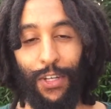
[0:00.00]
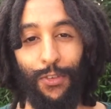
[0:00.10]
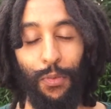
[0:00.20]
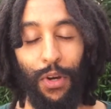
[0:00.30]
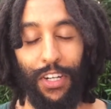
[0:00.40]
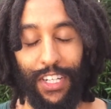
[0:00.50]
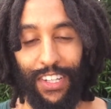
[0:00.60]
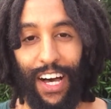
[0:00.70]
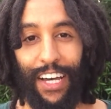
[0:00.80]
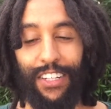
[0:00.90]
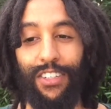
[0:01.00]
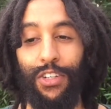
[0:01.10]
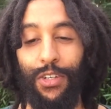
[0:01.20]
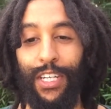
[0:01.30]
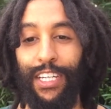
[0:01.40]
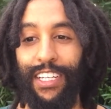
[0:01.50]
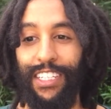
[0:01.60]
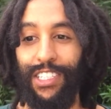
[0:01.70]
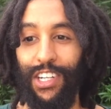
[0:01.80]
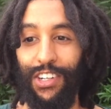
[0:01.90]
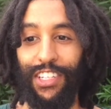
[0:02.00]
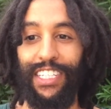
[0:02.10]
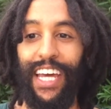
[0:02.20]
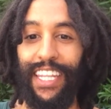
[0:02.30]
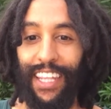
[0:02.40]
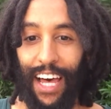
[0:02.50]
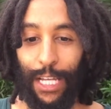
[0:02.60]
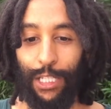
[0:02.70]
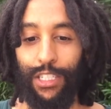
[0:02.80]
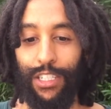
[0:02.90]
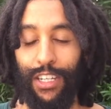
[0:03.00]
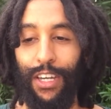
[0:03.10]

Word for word: with work a lot, doing certain deadlines.